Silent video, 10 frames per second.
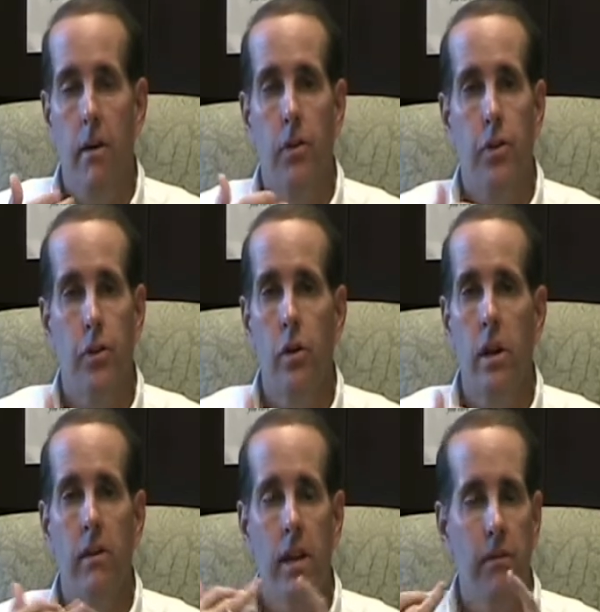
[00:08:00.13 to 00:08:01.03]
then
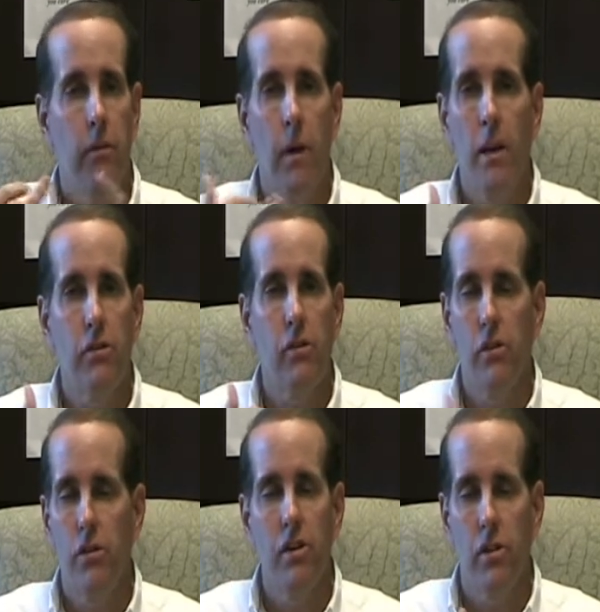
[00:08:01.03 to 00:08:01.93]
three, the information
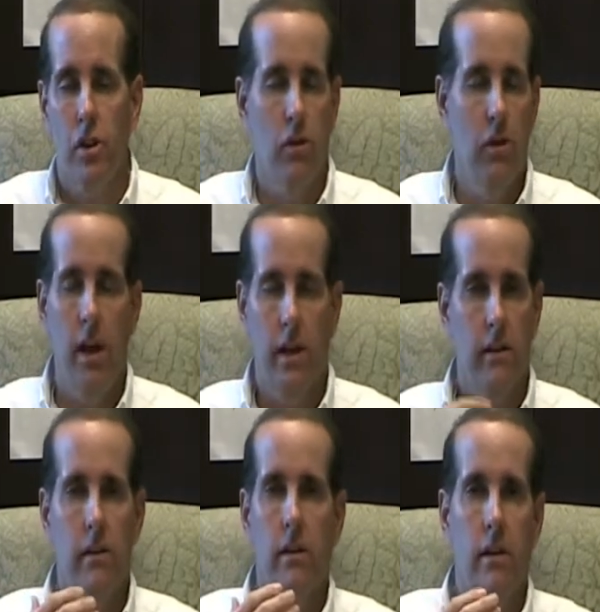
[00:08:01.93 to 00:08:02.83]
just isn't
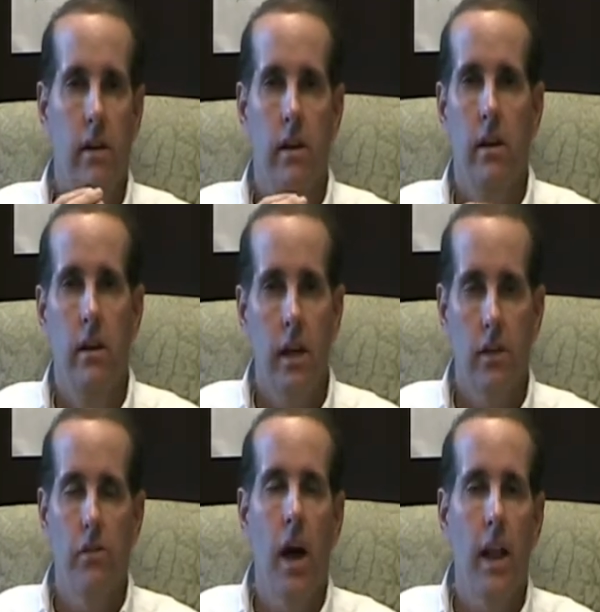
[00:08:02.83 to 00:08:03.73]
correct.
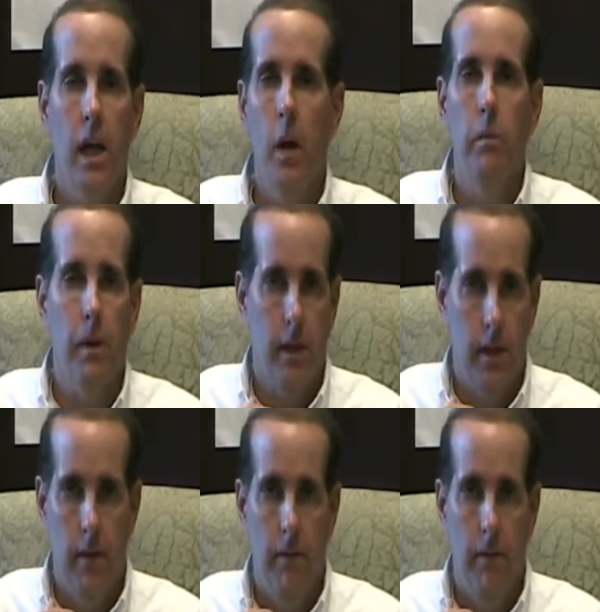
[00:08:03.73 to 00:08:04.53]
It's not helping.